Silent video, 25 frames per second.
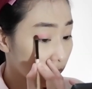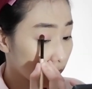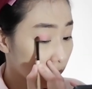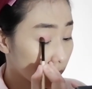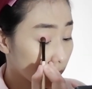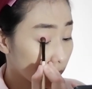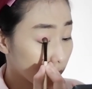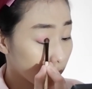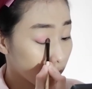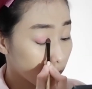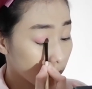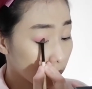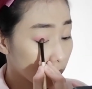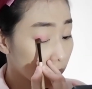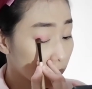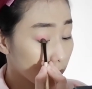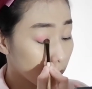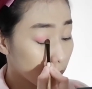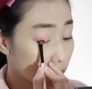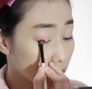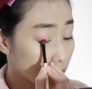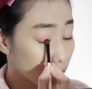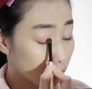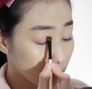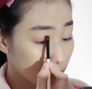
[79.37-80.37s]
Just apply
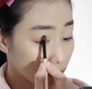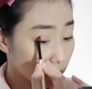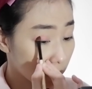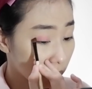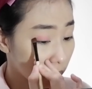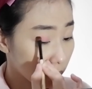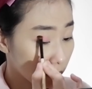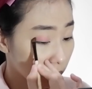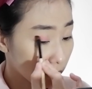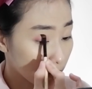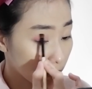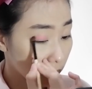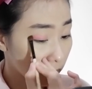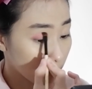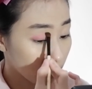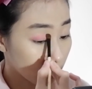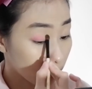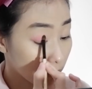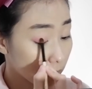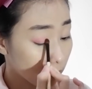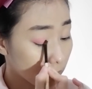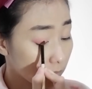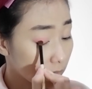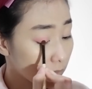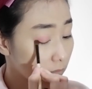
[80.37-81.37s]
it the way we
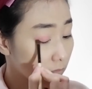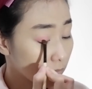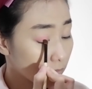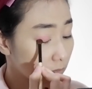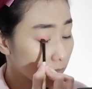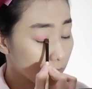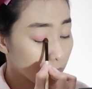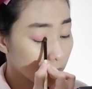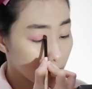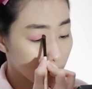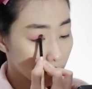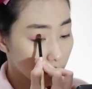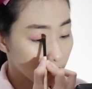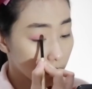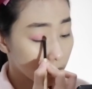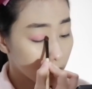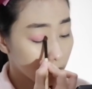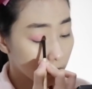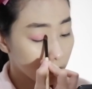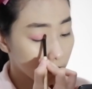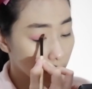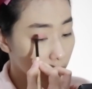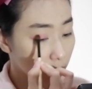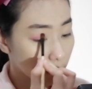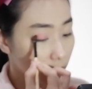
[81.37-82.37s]
normally do on both
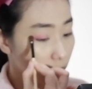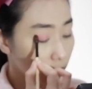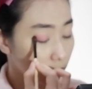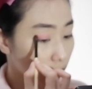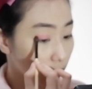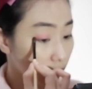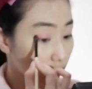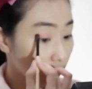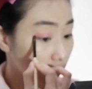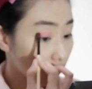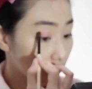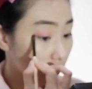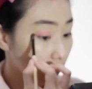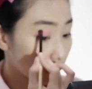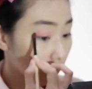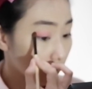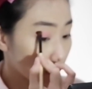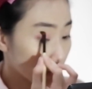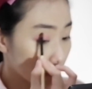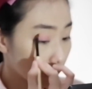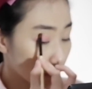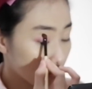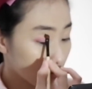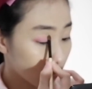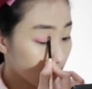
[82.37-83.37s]
eyelids and under
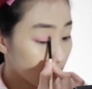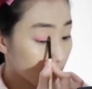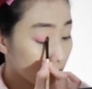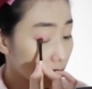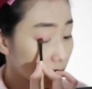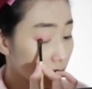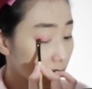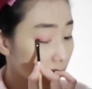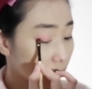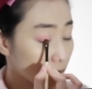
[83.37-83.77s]
eyes.